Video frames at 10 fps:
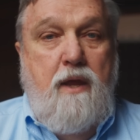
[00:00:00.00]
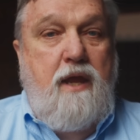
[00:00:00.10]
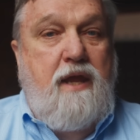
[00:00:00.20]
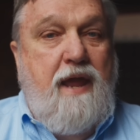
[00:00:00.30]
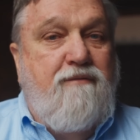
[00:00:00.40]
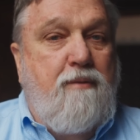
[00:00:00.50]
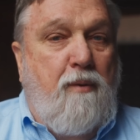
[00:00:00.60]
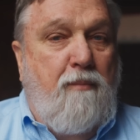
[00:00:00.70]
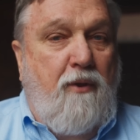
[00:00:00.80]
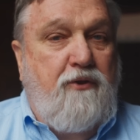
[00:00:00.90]
He gave them
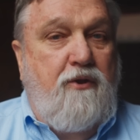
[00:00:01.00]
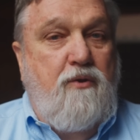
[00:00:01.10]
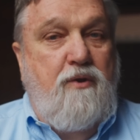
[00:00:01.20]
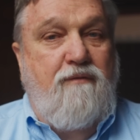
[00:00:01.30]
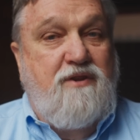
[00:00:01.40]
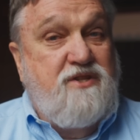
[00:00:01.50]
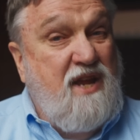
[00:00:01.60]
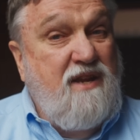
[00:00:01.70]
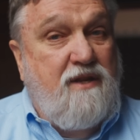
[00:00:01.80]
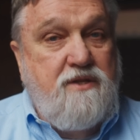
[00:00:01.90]
a multitude of
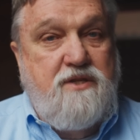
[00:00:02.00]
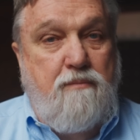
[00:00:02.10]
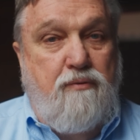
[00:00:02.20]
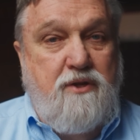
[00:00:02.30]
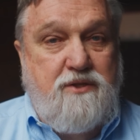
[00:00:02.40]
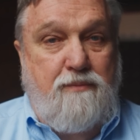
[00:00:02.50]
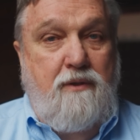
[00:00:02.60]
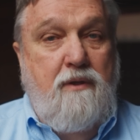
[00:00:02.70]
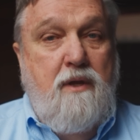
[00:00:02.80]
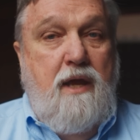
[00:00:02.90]
descendants in principle